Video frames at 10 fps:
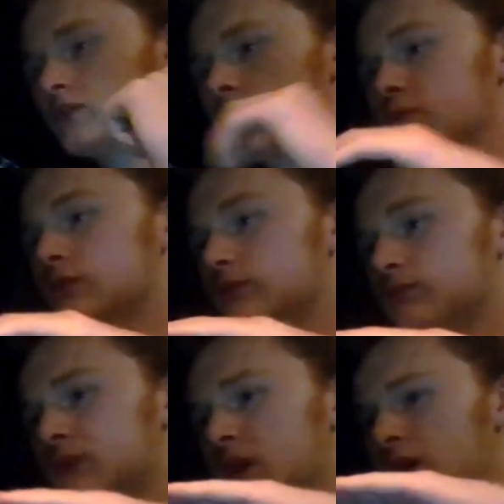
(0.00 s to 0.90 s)
to
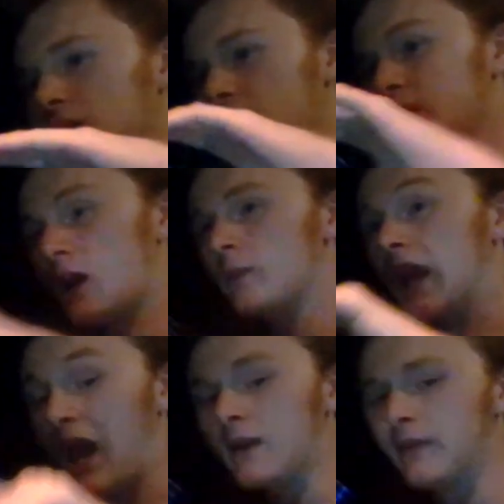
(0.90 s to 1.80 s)
Naomi
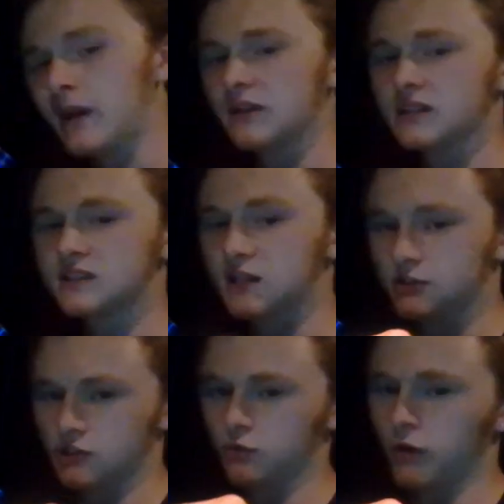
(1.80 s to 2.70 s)
and Bayley instead of
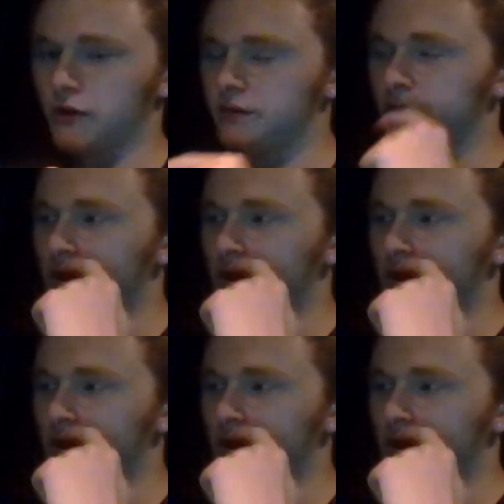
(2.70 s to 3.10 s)
just one,